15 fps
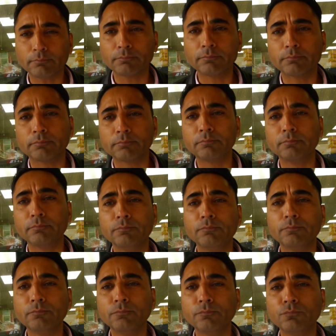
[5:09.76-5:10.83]

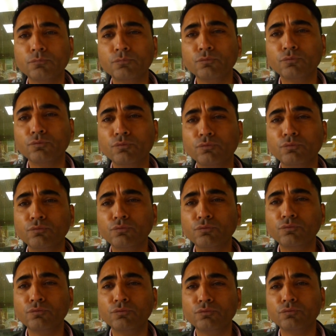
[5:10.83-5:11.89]
is a really
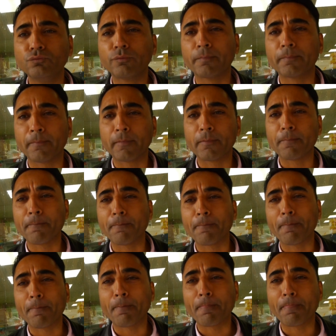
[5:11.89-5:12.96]
area and we have
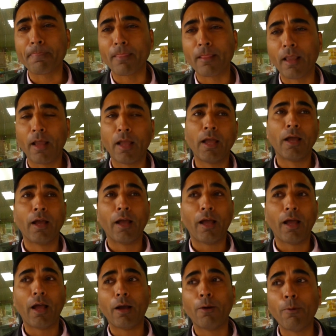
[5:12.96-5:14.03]
a police station
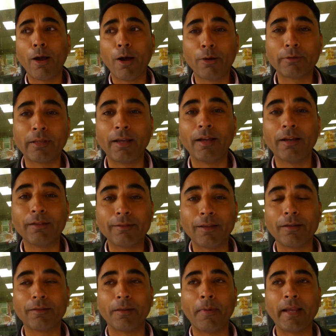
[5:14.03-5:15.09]
around. Well, the,
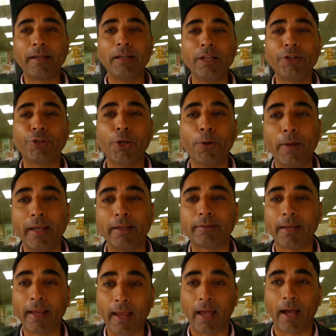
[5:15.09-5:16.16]
the, the main issue is
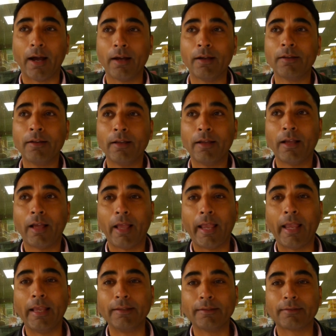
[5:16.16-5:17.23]
here,
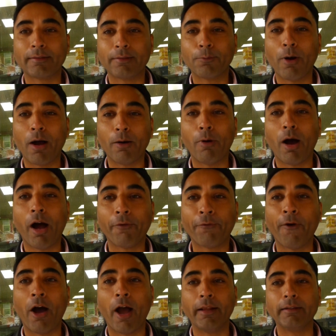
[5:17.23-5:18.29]
it's what, what I
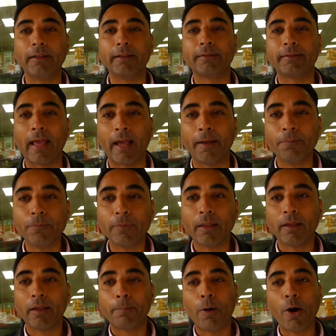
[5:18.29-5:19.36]
find is that
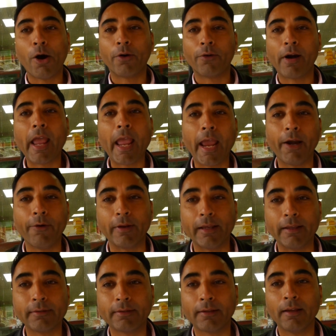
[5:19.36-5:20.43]
poorer
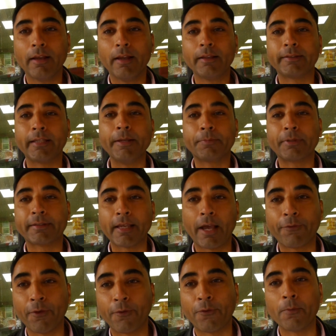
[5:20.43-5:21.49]
areas seem to
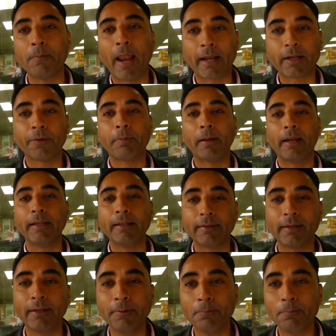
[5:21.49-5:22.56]
suffer from lack of
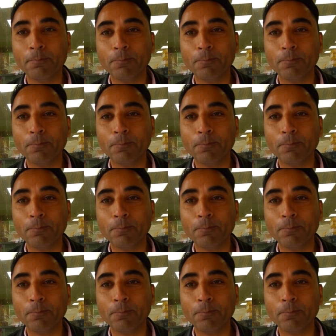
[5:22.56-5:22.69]
policing